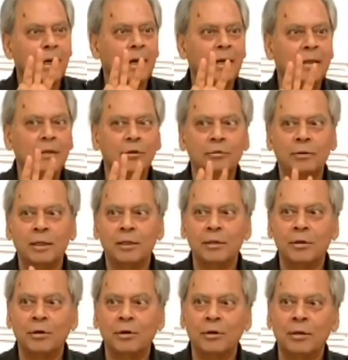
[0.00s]
And you
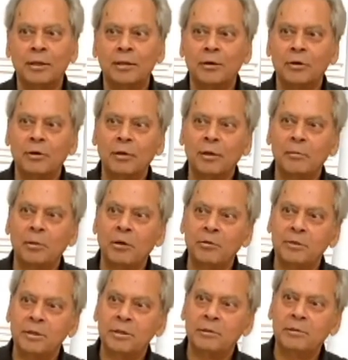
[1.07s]
can talk and talk
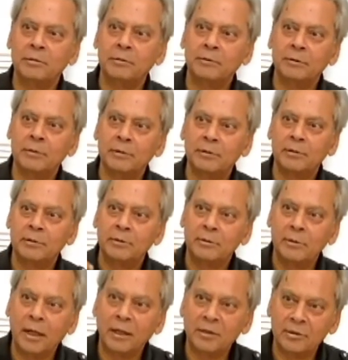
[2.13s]
about it,
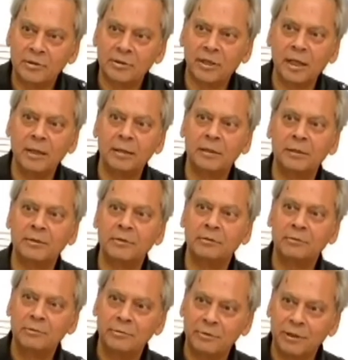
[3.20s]
understand it,
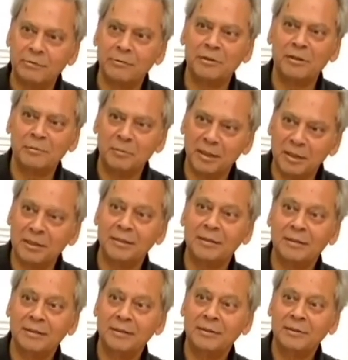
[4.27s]
Shravan
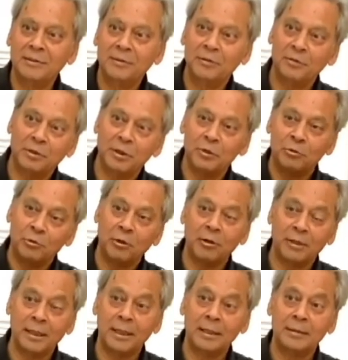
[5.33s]
Manan, you can do
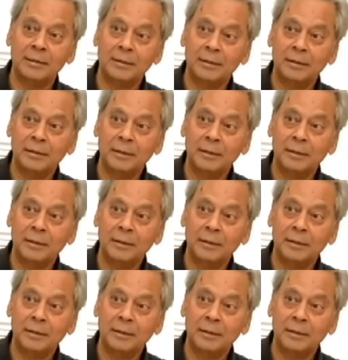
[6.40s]
all that.